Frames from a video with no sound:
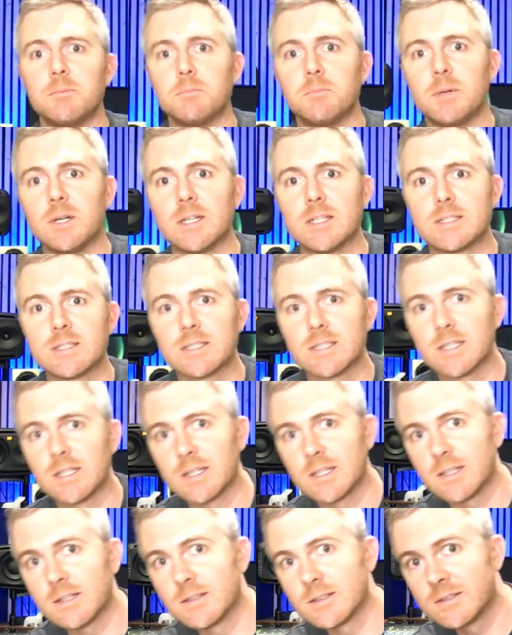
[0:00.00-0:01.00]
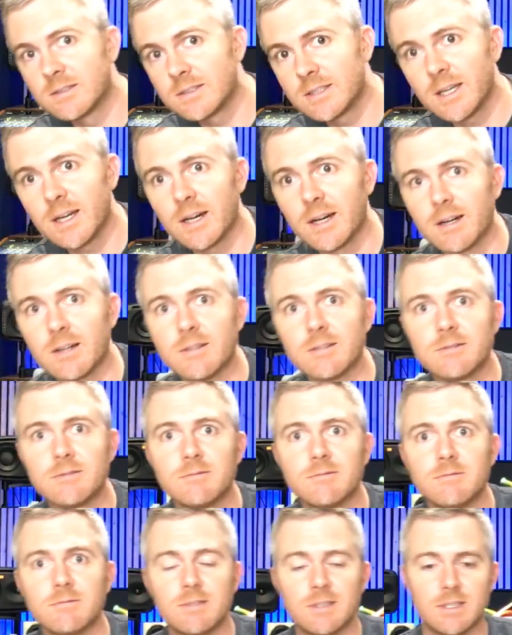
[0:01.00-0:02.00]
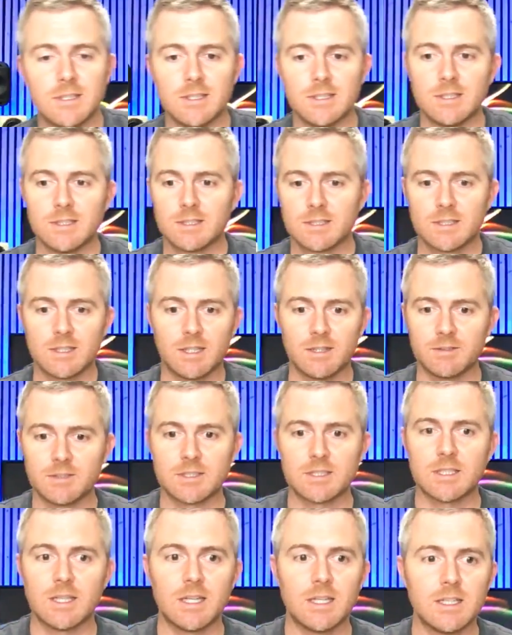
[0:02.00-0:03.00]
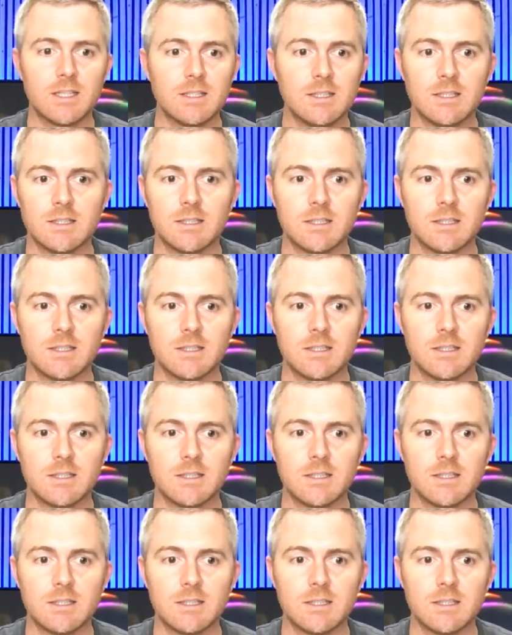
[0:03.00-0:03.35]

but uh, yeah, kind of exciting.